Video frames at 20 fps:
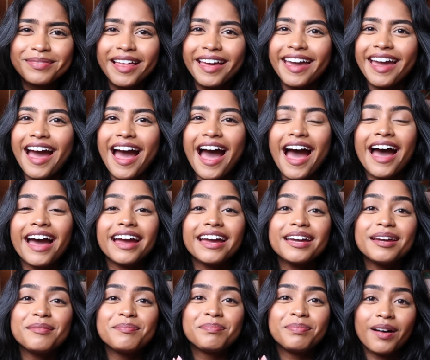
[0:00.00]
Like,
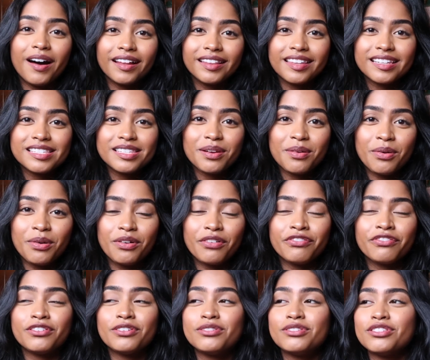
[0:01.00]
I bought this at Whole
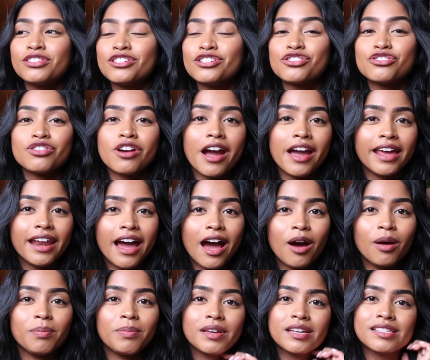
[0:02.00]
Foods to try it
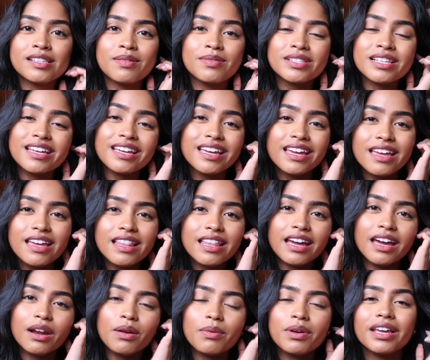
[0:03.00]
out because I was like,
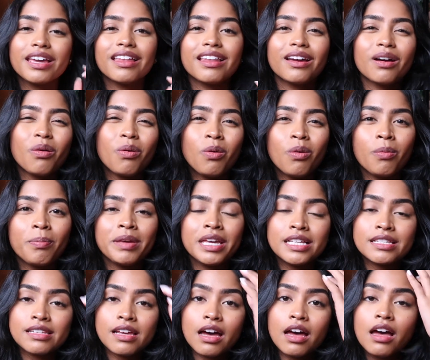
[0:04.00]
like I don't want to get like a whole
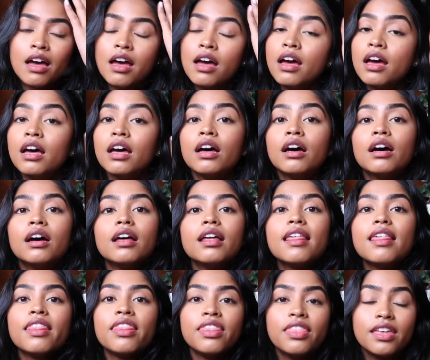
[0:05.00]
pizza.
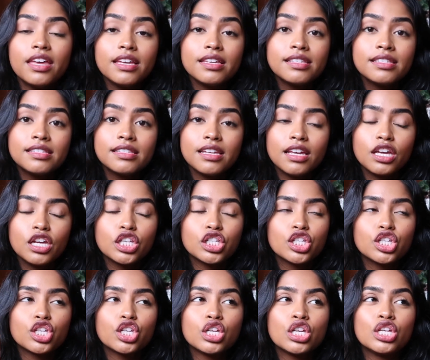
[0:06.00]
This is
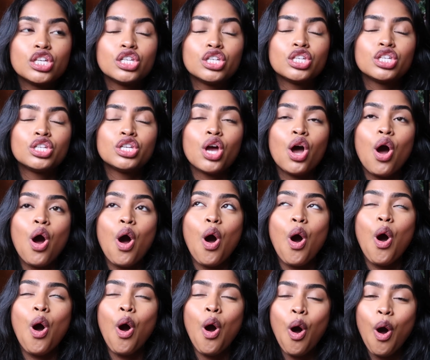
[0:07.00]

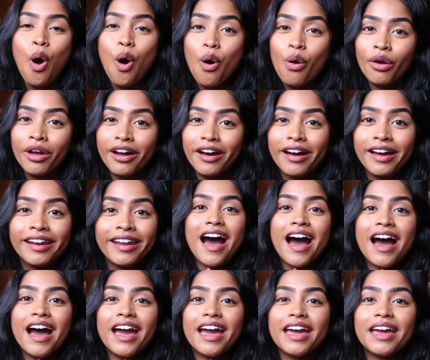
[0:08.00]
so good.
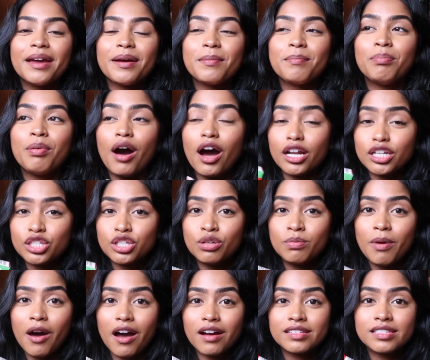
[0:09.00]
I bought
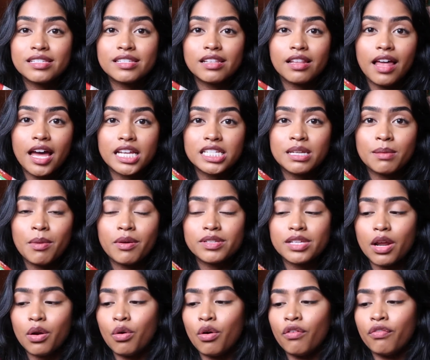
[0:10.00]
2 boxes the last time I was
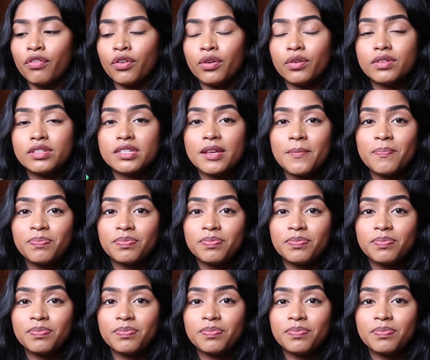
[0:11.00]
at Whole Foods.